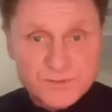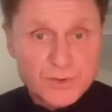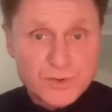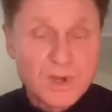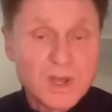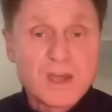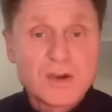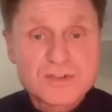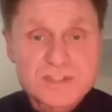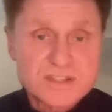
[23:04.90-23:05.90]
for you
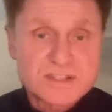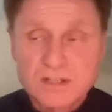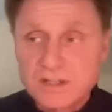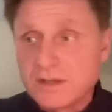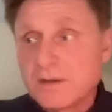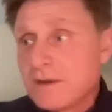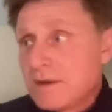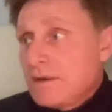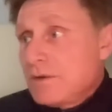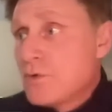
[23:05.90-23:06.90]
consistently.
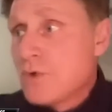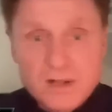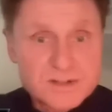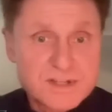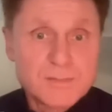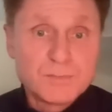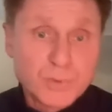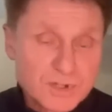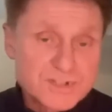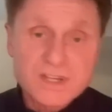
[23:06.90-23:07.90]
Who else? I mean,
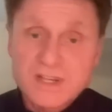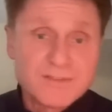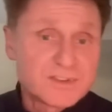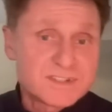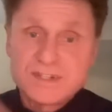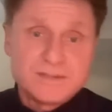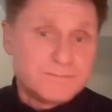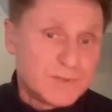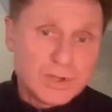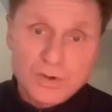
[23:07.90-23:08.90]
Pulisic, obviously,
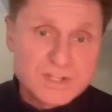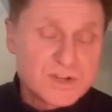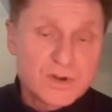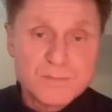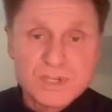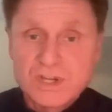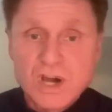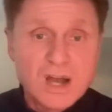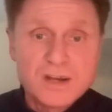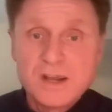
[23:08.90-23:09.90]
you know, he's going to be
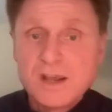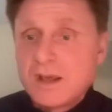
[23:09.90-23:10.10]
gone.